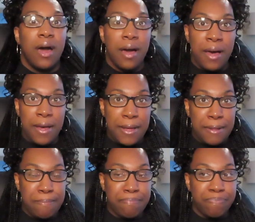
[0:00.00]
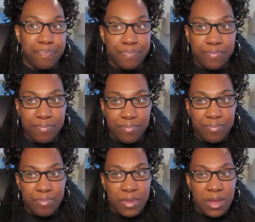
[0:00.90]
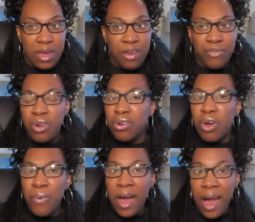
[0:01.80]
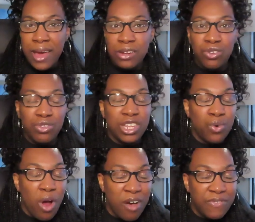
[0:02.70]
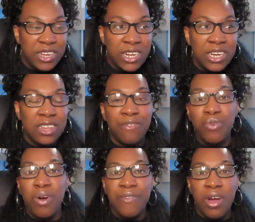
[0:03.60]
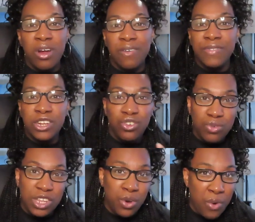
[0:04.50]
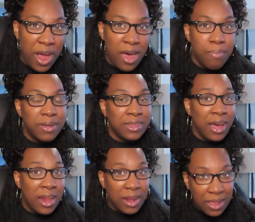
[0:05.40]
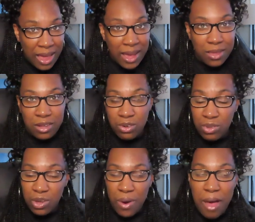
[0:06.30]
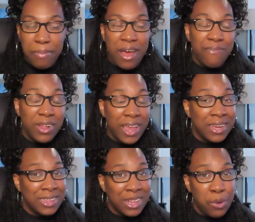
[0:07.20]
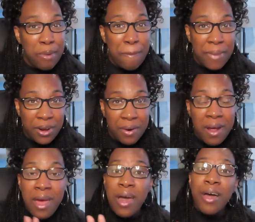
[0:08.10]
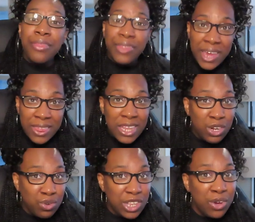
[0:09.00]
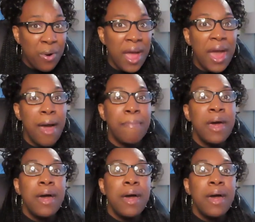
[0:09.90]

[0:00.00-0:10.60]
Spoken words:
If you don't know what Hot and Juicy Crawfish is, if you ever heard of the Juicy Crab, it's kind of like the Juicy Crab, but I feel like it's a little bit better than the Juicy Crab.